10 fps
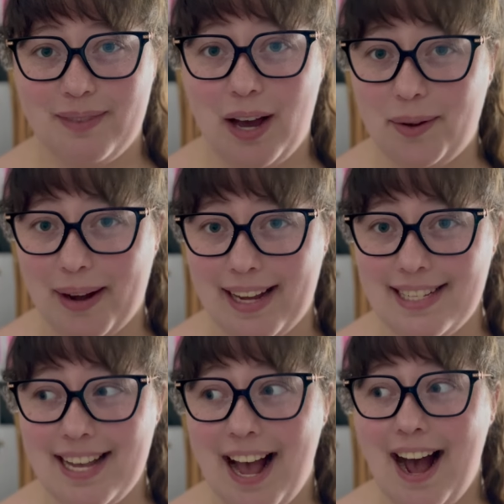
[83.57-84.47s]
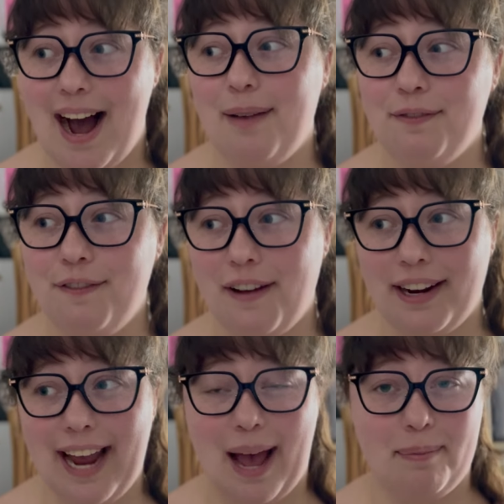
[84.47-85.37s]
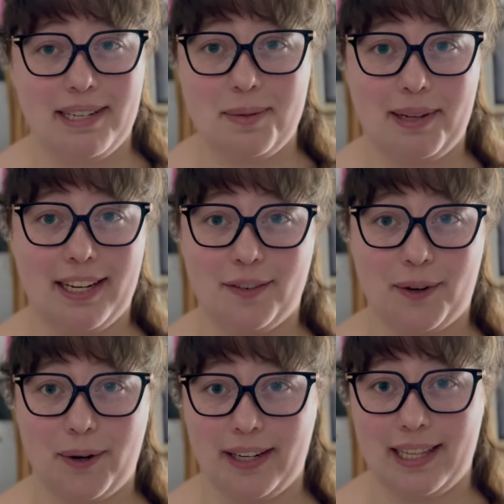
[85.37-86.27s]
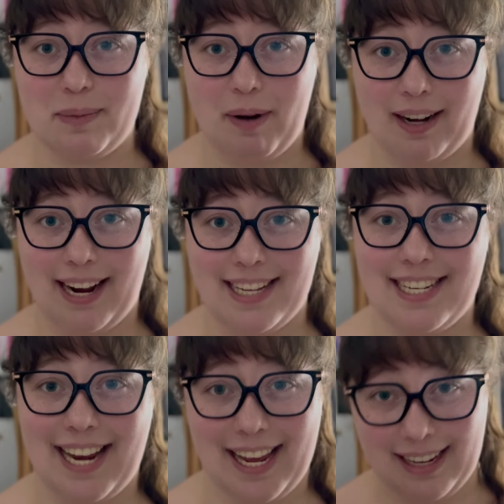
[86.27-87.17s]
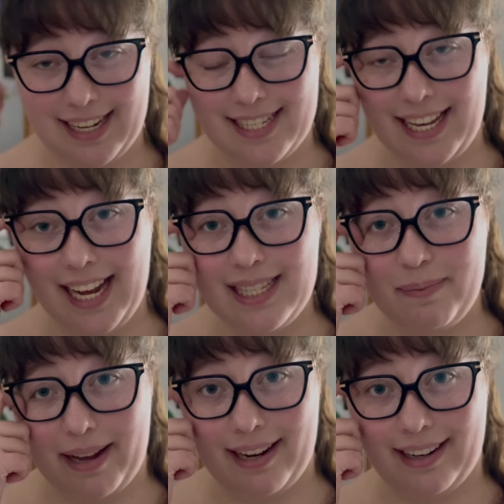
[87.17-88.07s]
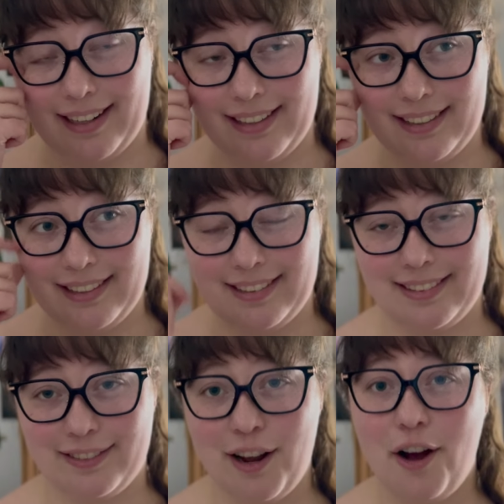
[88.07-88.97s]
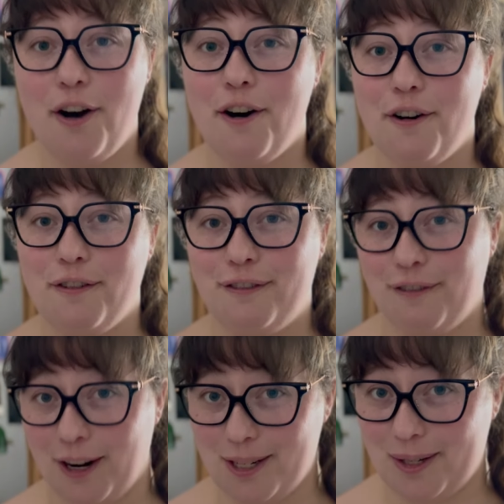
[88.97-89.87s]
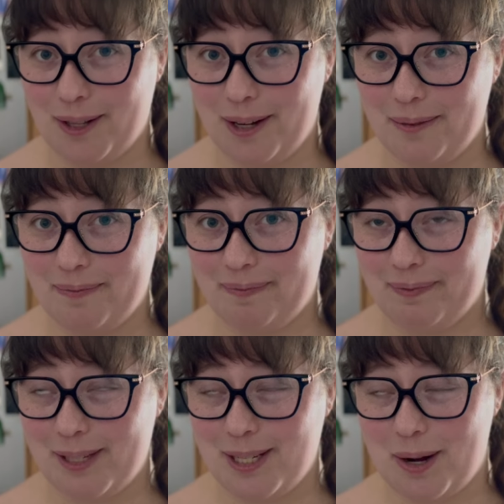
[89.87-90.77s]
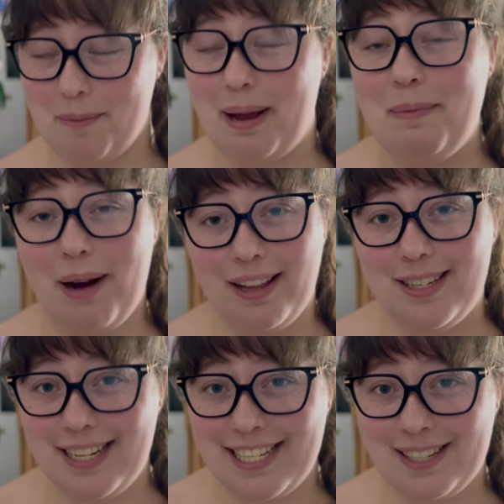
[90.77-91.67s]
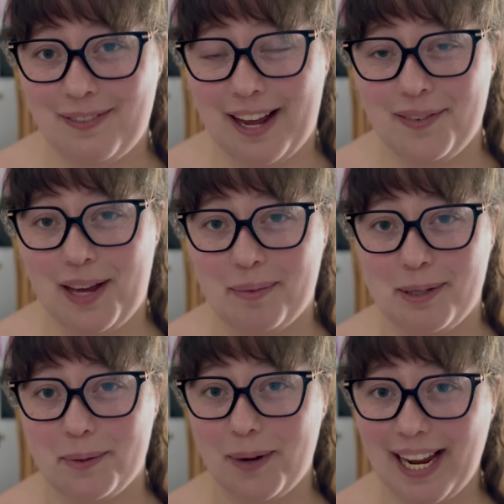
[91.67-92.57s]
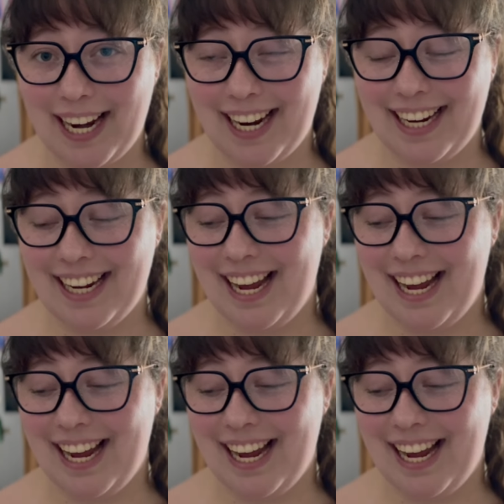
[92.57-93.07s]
Otherwise, I'm very happy to be here recording this podcast today because it's been far too long. So my apologies if I have kept you waiting.